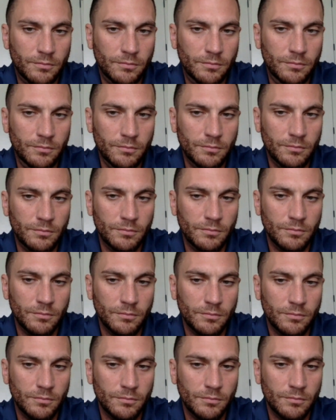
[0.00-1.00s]

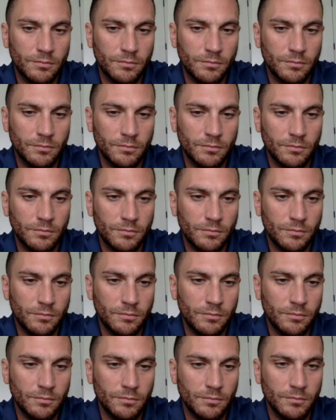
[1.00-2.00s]

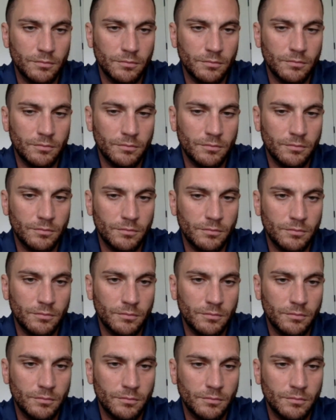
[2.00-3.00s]

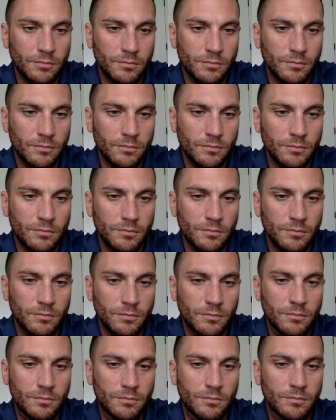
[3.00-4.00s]

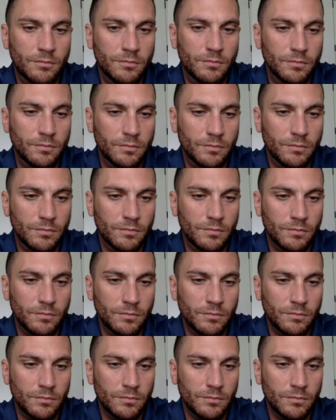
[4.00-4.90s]
(not speaking)